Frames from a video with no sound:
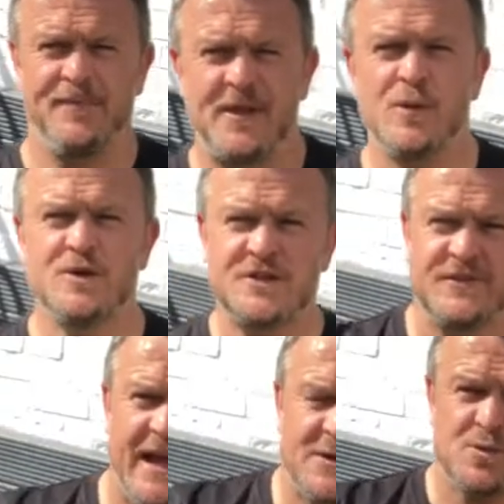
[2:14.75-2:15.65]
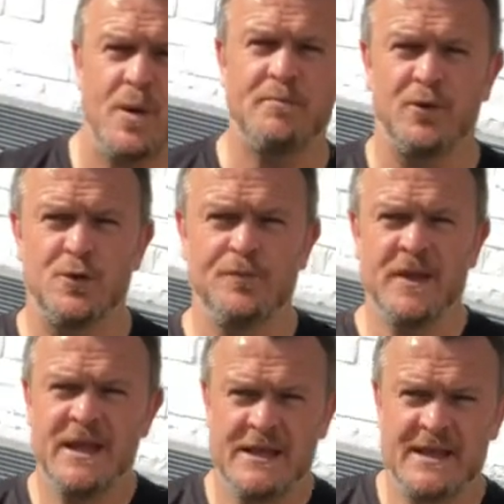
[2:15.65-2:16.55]
Now once you've nailed one ball,
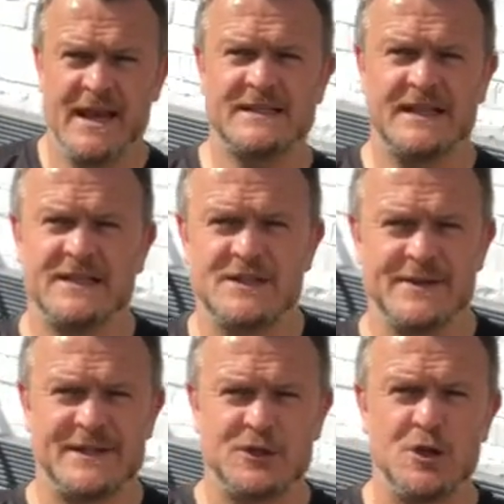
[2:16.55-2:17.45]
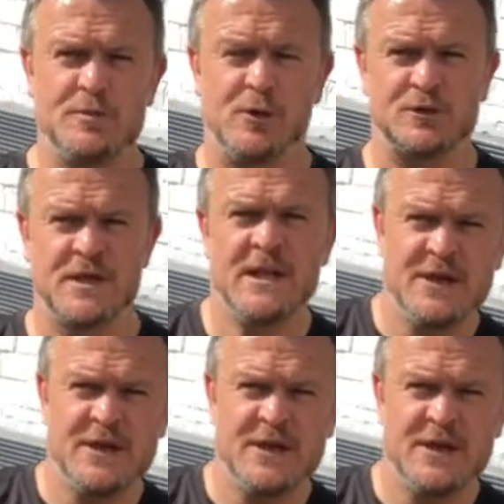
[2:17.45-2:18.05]
the next thing to do is two balls.